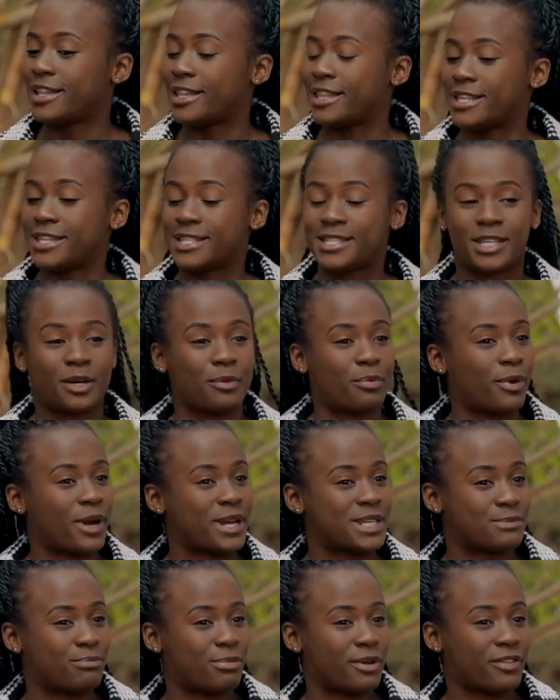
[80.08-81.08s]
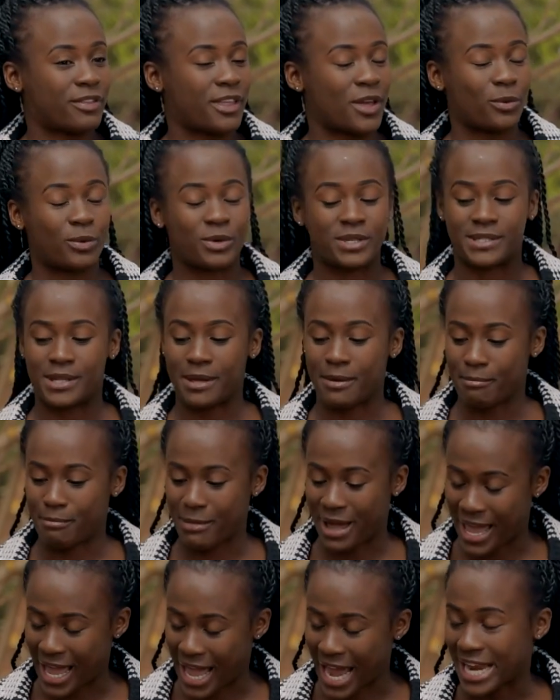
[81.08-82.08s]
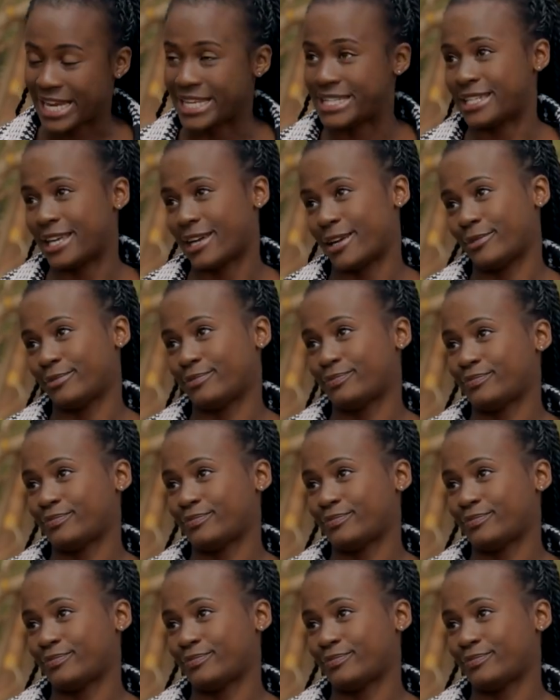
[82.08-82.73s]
this surprise birthday was my idea.